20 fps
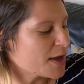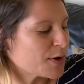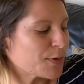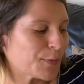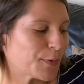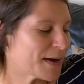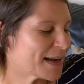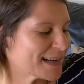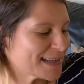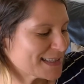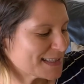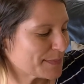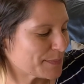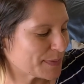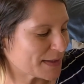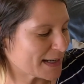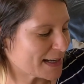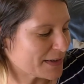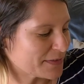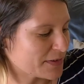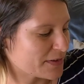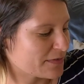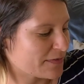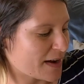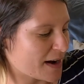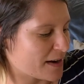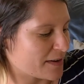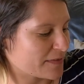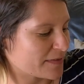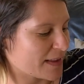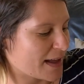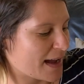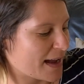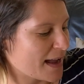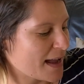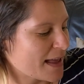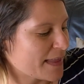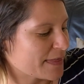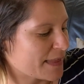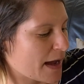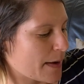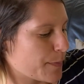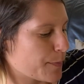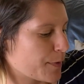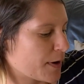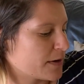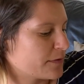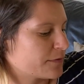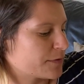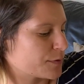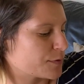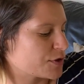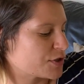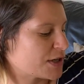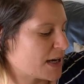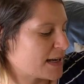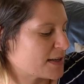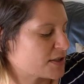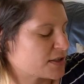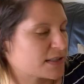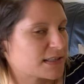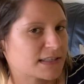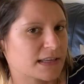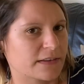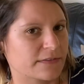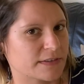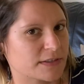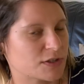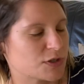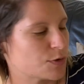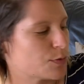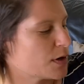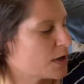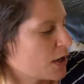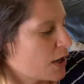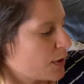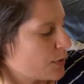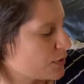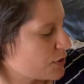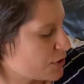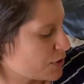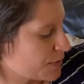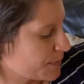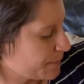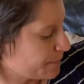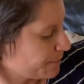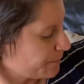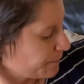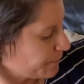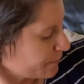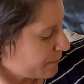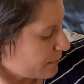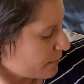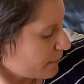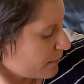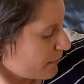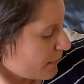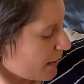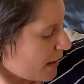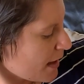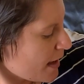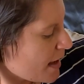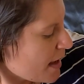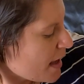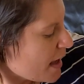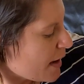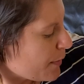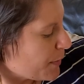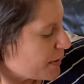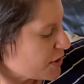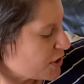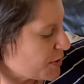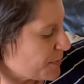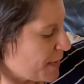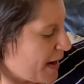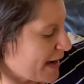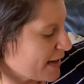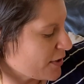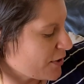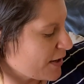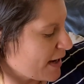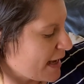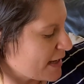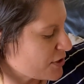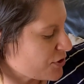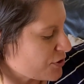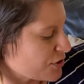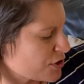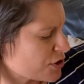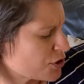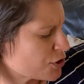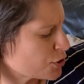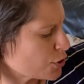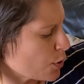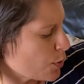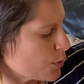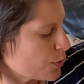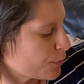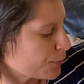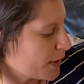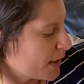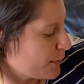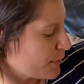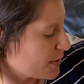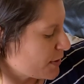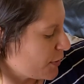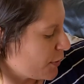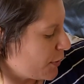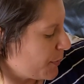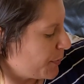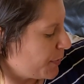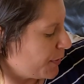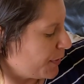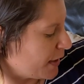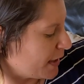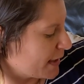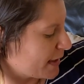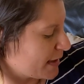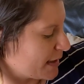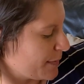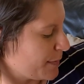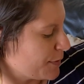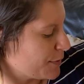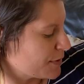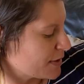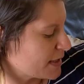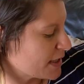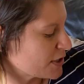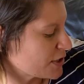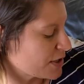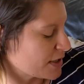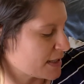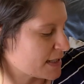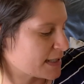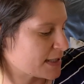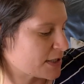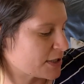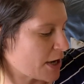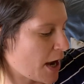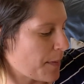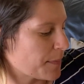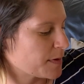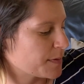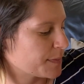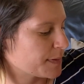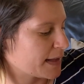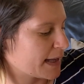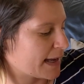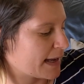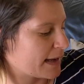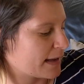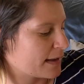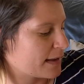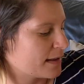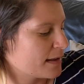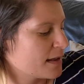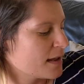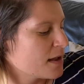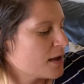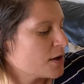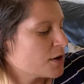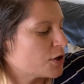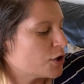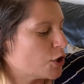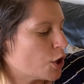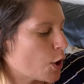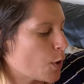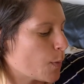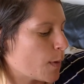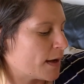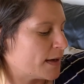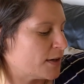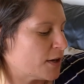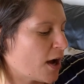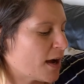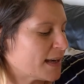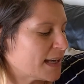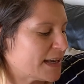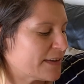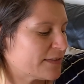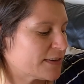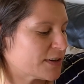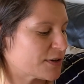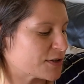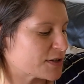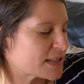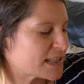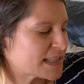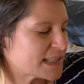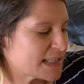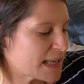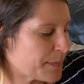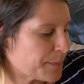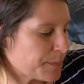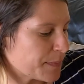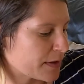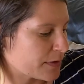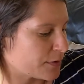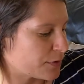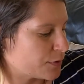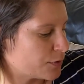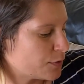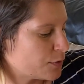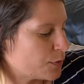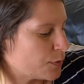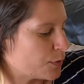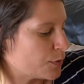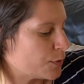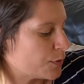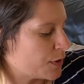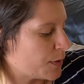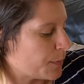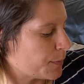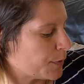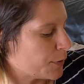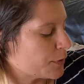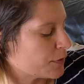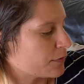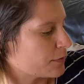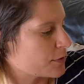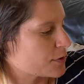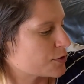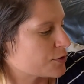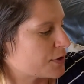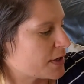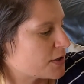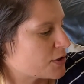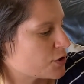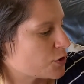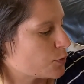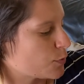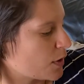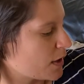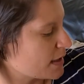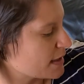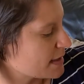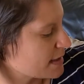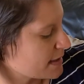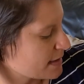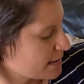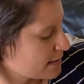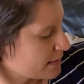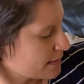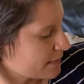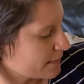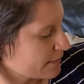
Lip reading: Quick as the blink of a firefly, that breadfruit changed itself into a coach. When she made her entrance, so great was her beauty that the musicians stopped playing. No one, not even her stepmother, knew who the beautiful stranger was.